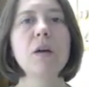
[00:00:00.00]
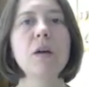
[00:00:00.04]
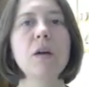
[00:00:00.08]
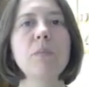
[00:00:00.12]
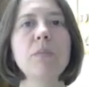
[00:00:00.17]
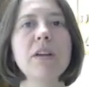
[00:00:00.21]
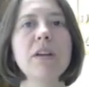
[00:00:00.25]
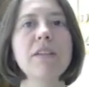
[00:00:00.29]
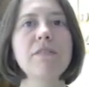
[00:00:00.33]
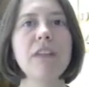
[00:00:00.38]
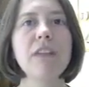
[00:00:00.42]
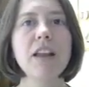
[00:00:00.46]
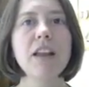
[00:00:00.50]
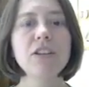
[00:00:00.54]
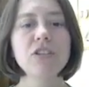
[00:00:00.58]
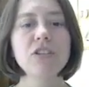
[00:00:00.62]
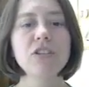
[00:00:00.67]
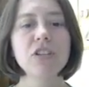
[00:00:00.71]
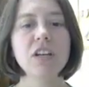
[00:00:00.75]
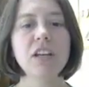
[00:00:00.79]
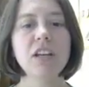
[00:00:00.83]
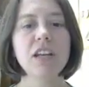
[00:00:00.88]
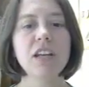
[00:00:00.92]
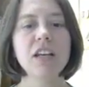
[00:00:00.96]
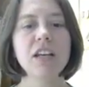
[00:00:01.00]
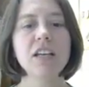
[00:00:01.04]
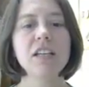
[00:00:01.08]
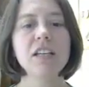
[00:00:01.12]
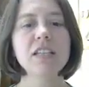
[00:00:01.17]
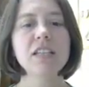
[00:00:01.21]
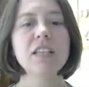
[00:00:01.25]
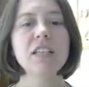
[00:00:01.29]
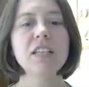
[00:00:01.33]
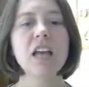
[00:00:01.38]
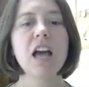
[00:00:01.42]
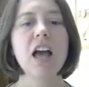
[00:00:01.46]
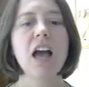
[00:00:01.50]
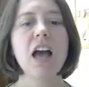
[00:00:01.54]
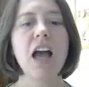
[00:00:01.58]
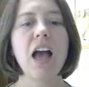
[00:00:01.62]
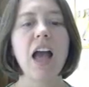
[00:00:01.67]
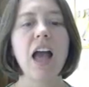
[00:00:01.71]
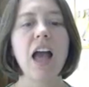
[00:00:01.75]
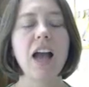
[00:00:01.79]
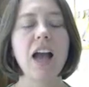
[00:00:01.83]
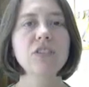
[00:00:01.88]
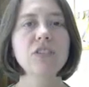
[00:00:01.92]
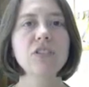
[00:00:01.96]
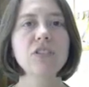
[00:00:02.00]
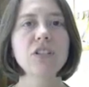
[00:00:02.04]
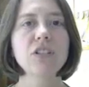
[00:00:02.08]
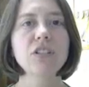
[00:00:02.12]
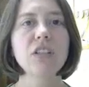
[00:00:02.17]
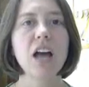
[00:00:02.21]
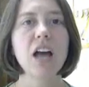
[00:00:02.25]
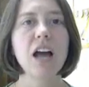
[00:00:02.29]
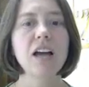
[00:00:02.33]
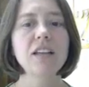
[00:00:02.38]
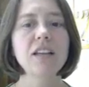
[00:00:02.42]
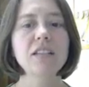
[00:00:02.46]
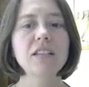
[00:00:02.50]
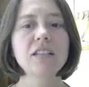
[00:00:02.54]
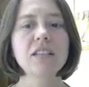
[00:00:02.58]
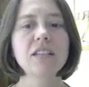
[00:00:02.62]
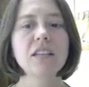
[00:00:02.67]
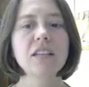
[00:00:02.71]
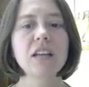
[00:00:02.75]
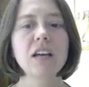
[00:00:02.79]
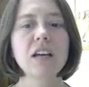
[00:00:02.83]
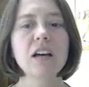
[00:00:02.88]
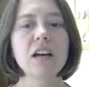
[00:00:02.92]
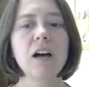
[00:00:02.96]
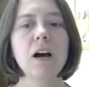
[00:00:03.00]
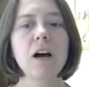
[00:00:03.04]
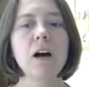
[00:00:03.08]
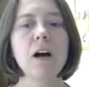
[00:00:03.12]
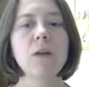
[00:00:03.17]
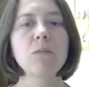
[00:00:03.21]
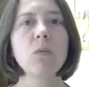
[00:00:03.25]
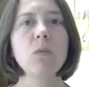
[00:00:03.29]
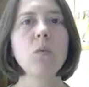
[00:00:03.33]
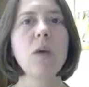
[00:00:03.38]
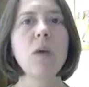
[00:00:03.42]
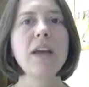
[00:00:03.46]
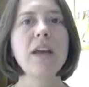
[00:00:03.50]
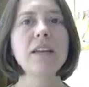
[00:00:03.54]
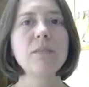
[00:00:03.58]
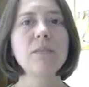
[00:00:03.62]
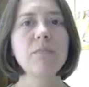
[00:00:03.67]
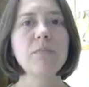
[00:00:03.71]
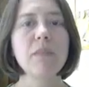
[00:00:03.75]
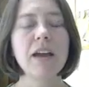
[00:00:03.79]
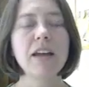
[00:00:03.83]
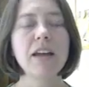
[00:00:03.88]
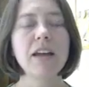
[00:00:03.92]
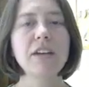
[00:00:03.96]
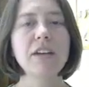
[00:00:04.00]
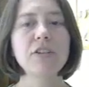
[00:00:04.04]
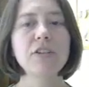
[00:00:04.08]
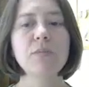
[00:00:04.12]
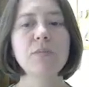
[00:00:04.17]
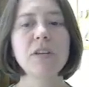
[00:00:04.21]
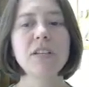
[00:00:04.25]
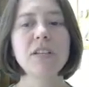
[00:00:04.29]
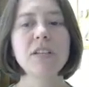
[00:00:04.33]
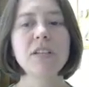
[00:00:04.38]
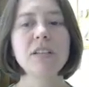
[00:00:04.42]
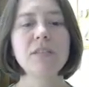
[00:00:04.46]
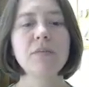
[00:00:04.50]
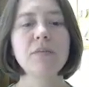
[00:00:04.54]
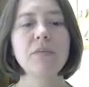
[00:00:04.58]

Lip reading: Prevention is exercise, weight management,